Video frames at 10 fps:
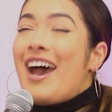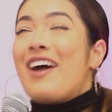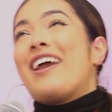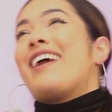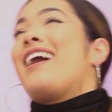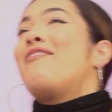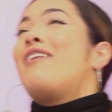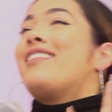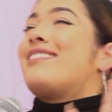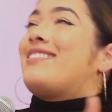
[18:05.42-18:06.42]
Okay, I've
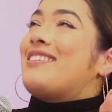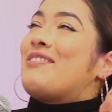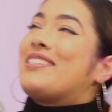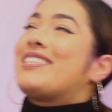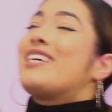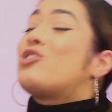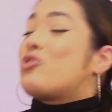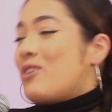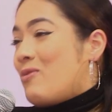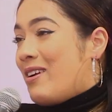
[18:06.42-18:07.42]
had this thing where it's like
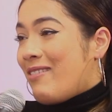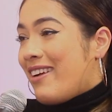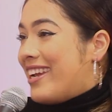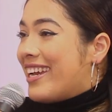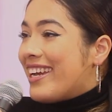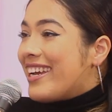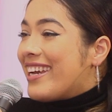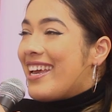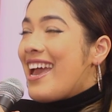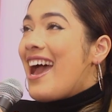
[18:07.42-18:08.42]
streetwear, right?
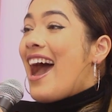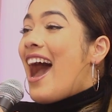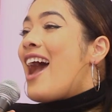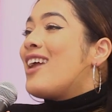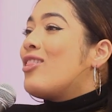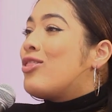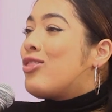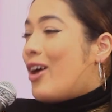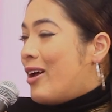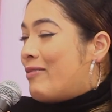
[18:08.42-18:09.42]
Okay. I
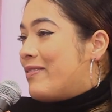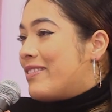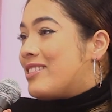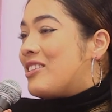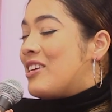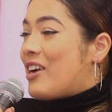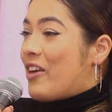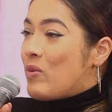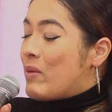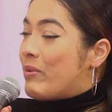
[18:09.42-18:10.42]
love seeing
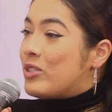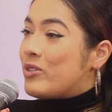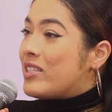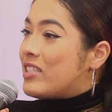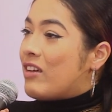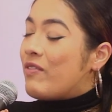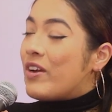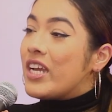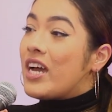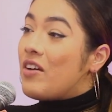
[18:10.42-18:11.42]
other people dressed up
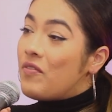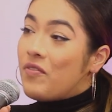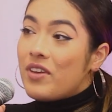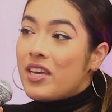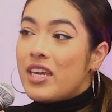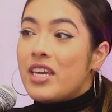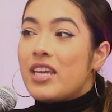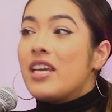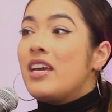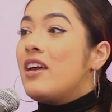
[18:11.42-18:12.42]
very
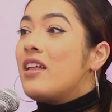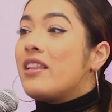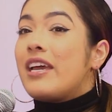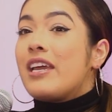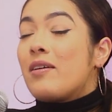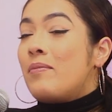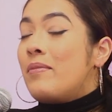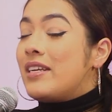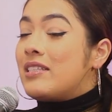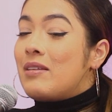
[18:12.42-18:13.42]
comfy, like
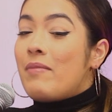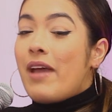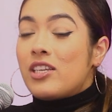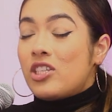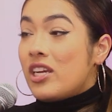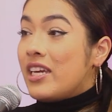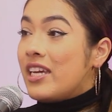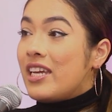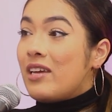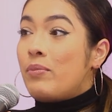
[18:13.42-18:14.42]
mixed and
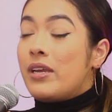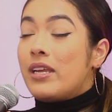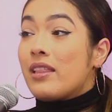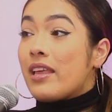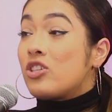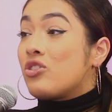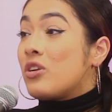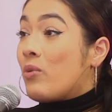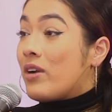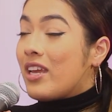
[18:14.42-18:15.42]
matching and putting like
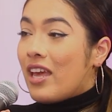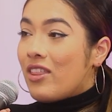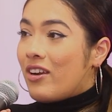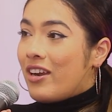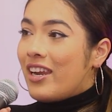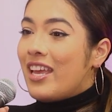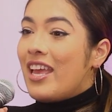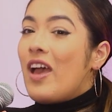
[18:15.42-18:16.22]
streetwear together.